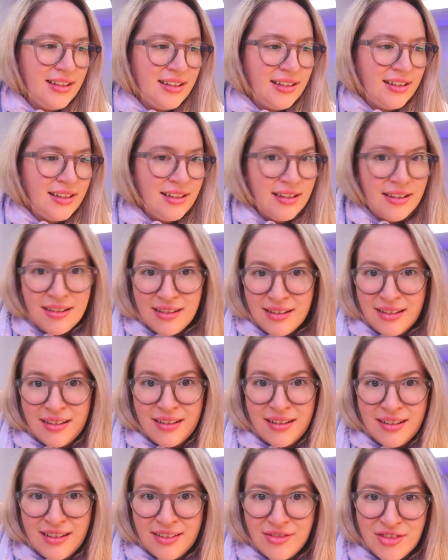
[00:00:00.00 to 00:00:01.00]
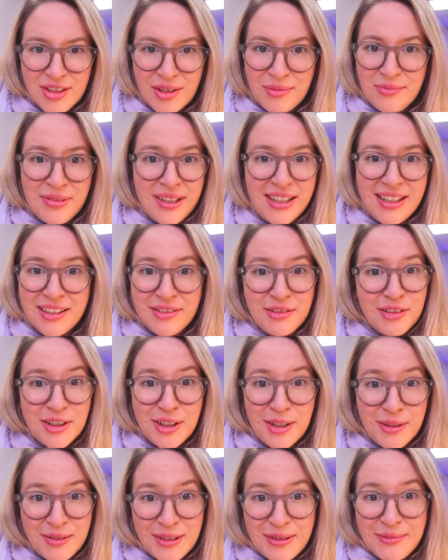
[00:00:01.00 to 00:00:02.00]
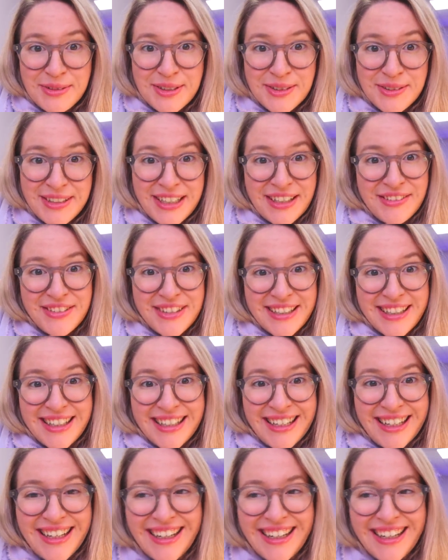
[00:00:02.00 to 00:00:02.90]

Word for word: I just completely forgot what I'm doing, haven't I?